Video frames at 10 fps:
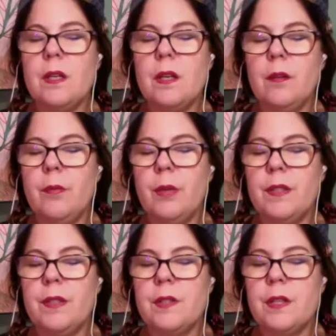
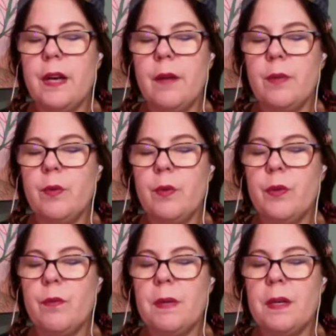unpleasant happened with
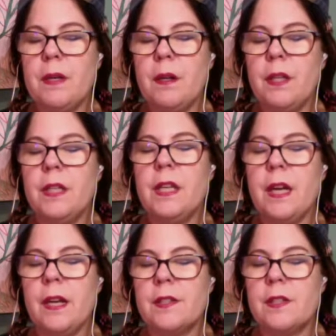a male?
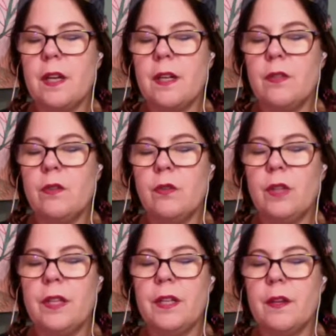Yes, I don't
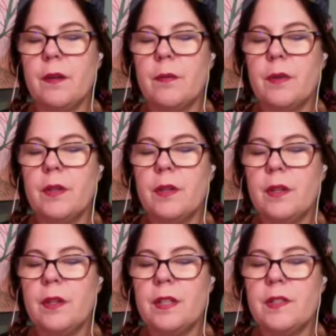like them.
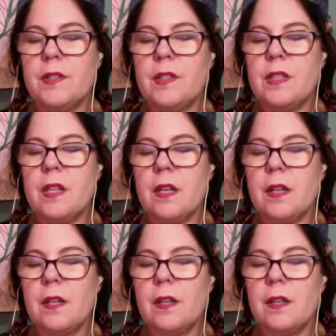They stink.
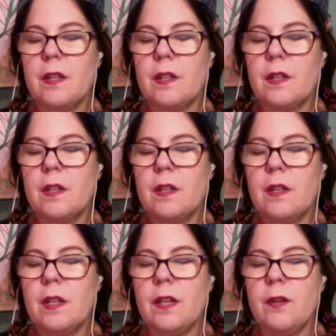
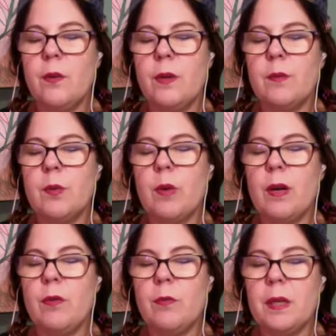And I don't want them
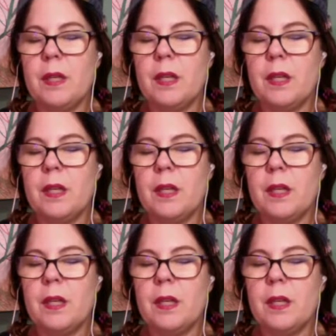around me.